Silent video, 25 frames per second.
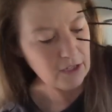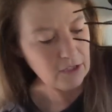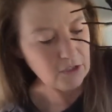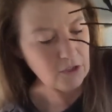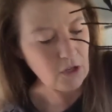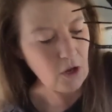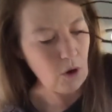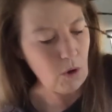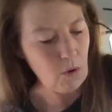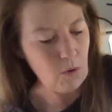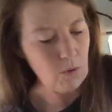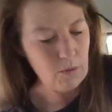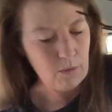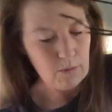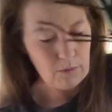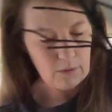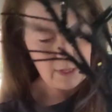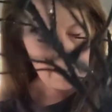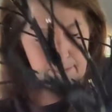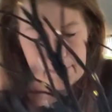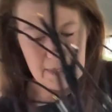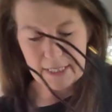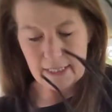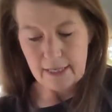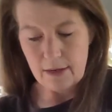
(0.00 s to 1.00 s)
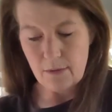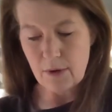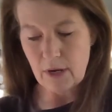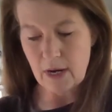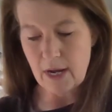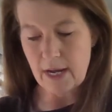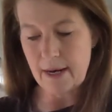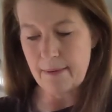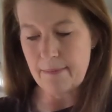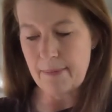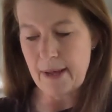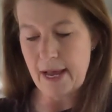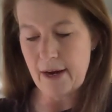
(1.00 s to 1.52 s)
So let me see what
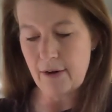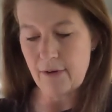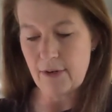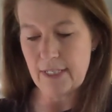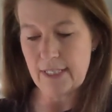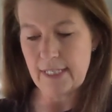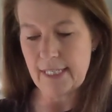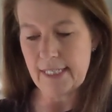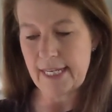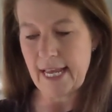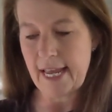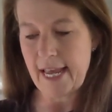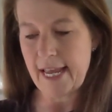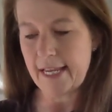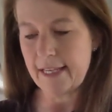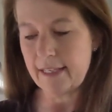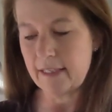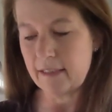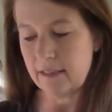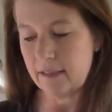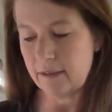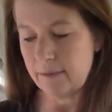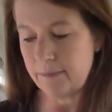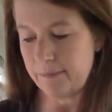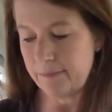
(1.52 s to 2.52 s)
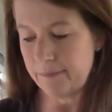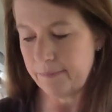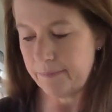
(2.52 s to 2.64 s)
kind of batteries it takes.